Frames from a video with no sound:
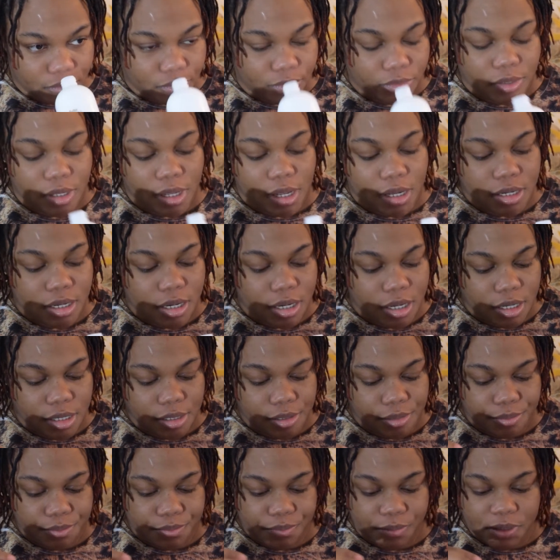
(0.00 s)
and
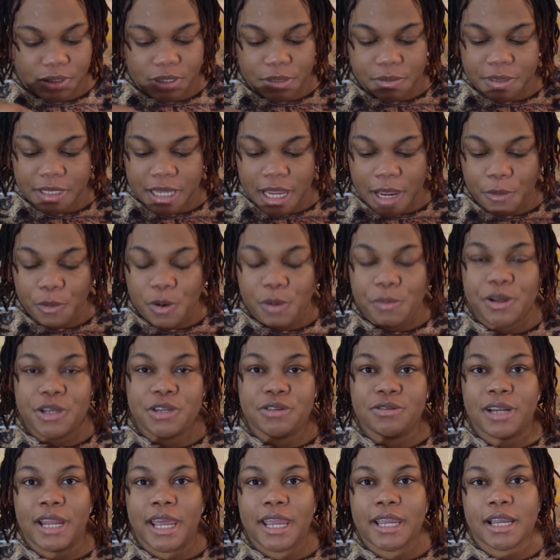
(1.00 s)
sometimes when we
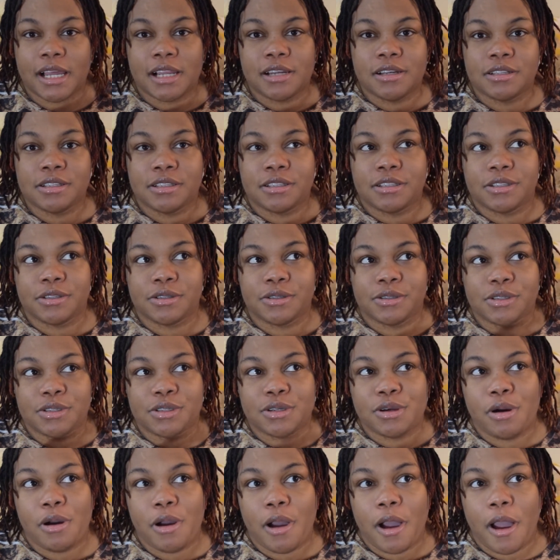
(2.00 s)
do like a
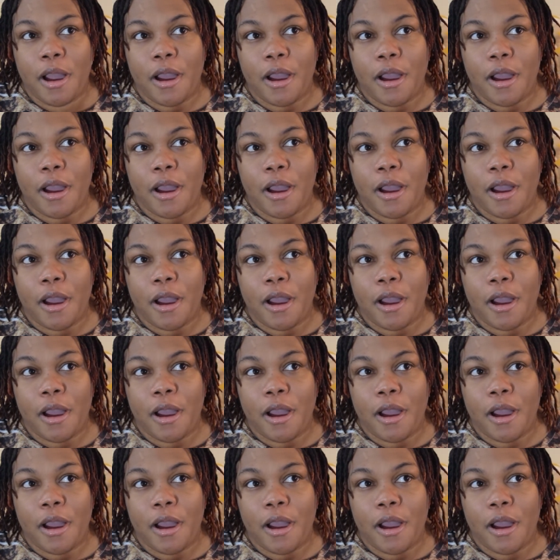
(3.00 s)
little,